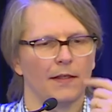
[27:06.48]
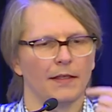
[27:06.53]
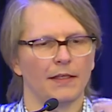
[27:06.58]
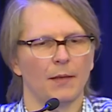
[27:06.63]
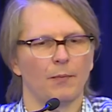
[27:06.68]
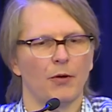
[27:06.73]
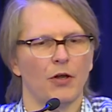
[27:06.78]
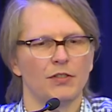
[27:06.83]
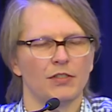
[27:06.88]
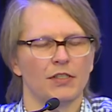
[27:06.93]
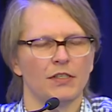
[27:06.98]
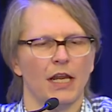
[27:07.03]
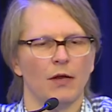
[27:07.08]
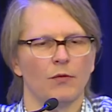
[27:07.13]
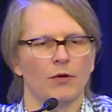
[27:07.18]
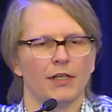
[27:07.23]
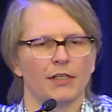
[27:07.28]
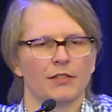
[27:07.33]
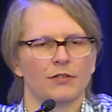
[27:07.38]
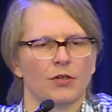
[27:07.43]
approach to
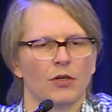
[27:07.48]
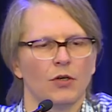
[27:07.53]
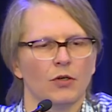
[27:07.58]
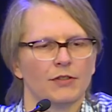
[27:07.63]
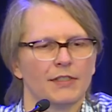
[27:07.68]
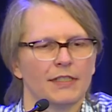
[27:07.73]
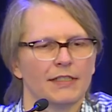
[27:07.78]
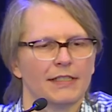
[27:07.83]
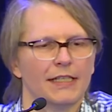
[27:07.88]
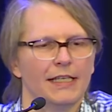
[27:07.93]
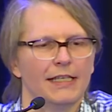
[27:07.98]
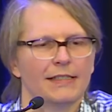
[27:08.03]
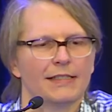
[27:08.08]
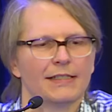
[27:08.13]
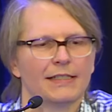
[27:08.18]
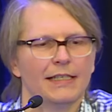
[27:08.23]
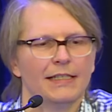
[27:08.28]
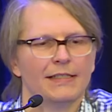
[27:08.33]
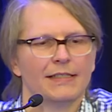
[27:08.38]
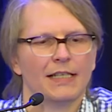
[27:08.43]
network controls
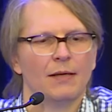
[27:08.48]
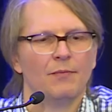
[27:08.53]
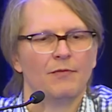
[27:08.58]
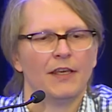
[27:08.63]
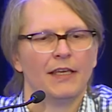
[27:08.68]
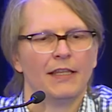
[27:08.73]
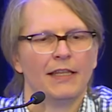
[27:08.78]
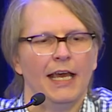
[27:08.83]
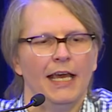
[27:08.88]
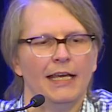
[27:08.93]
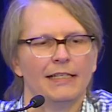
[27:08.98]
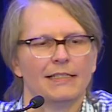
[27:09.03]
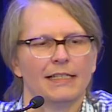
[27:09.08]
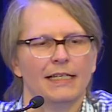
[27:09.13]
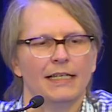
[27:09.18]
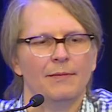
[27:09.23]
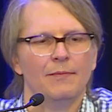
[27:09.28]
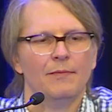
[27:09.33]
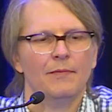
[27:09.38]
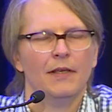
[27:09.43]
is something that
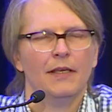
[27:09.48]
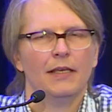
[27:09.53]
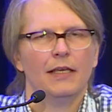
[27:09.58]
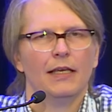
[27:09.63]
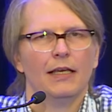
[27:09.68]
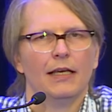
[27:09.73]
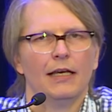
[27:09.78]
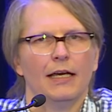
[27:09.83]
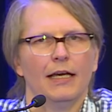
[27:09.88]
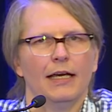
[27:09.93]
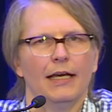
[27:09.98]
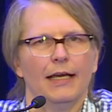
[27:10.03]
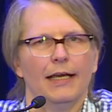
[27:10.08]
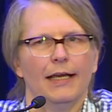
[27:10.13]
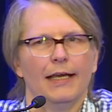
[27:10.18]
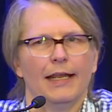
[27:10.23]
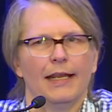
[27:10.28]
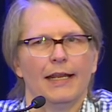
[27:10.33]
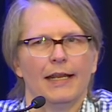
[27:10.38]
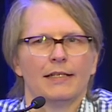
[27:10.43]

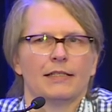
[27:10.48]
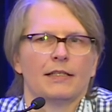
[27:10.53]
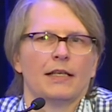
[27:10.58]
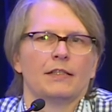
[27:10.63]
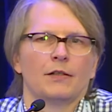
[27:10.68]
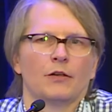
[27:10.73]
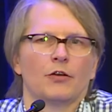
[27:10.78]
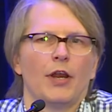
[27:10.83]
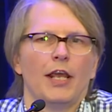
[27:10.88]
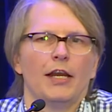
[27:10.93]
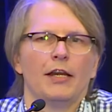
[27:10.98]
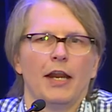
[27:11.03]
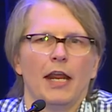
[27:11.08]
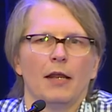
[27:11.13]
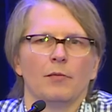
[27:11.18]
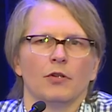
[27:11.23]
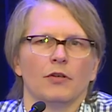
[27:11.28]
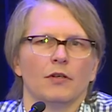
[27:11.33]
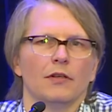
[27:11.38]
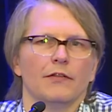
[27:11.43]
is a great
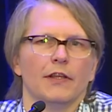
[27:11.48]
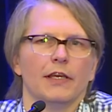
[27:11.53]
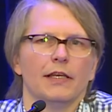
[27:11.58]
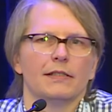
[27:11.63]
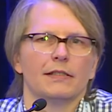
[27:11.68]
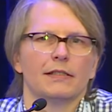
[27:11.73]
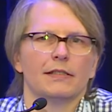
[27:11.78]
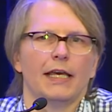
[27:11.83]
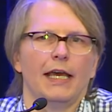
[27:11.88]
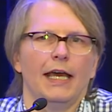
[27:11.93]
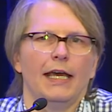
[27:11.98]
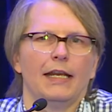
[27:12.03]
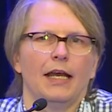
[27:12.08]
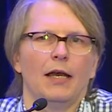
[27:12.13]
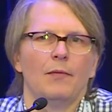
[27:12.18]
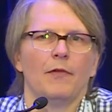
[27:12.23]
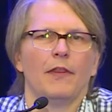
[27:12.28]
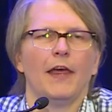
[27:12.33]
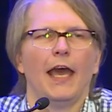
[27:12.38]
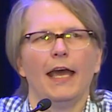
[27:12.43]
enabler of this.
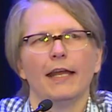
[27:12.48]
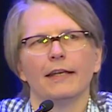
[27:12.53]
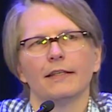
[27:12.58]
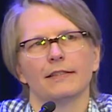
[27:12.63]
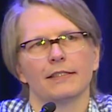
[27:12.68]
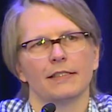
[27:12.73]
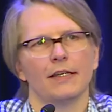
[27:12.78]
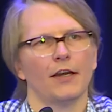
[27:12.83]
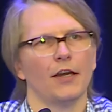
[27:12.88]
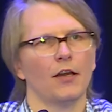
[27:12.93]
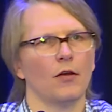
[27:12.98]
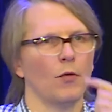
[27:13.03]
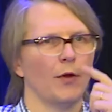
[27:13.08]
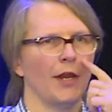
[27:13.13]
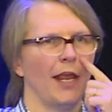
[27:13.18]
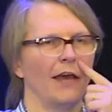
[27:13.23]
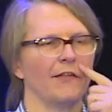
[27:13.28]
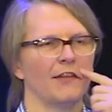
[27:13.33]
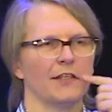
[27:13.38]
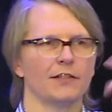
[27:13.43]
That scenario
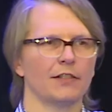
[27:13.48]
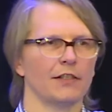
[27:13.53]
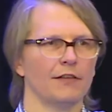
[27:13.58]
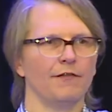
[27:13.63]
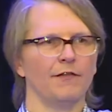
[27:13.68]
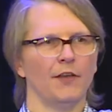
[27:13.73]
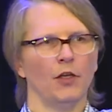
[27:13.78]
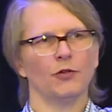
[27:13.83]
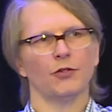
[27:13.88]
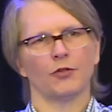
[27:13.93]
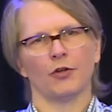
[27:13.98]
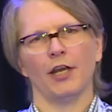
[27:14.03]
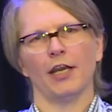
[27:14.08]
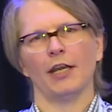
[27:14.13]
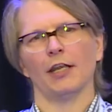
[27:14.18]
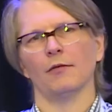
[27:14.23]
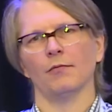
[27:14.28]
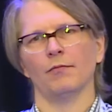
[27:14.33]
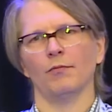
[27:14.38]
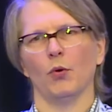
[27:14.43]
we have this sort of
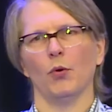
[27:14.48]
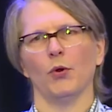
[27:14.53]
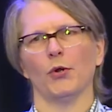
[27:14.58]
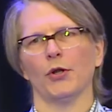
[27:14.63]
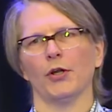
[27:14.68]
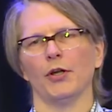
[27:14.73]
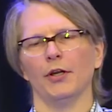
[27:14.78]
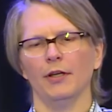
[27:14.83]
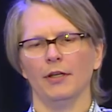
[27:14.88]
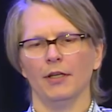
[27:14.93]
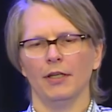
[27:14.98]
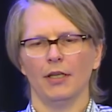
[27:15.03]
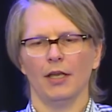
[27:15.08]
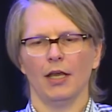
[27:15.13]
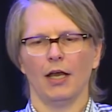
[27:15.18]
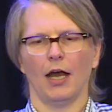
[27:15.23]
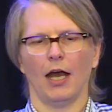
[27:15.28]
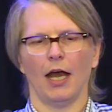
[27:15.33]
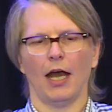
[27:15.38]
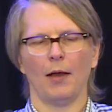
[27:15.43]
filtering border
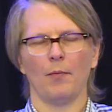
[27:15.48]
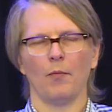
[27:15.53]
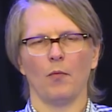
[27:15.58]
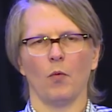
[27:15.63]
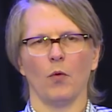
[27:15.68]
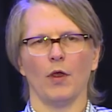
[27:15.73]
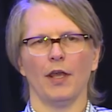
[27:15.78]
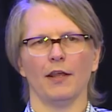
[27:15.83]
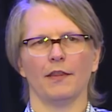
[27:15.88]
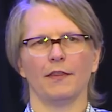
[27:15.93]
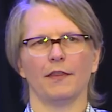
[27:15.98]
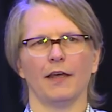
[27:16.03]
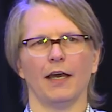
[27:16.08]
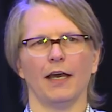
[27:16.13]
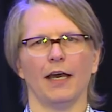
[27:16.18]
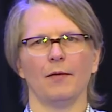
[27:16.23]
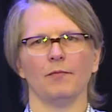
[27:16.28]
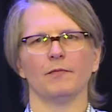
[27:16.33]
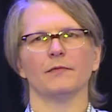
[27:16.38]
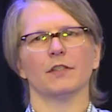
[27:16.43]
with
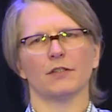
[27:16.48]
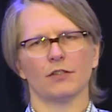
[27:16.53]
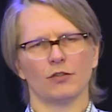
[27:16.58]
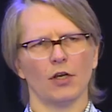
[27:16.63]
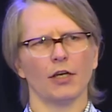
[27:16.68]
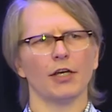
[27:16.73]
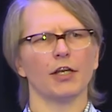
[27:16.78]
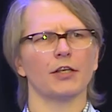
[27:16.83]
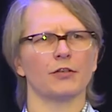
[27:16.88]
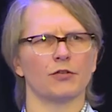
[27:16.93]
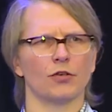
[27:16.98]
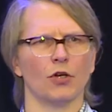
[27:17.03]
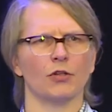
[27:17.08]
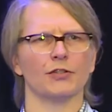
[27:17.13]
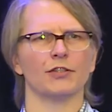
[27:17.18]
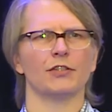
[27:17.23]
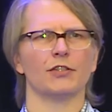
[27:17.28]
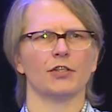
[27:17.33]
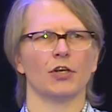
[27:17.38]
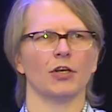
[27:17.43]
stronger
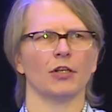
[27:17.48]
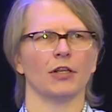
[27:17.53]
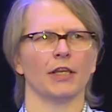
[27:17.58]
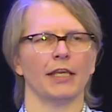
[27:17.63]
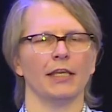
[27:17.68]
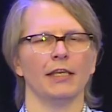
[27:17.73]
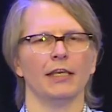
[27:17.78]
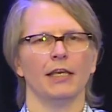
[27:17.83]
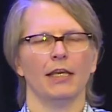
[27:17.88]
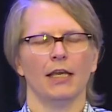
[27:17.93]
controls internally.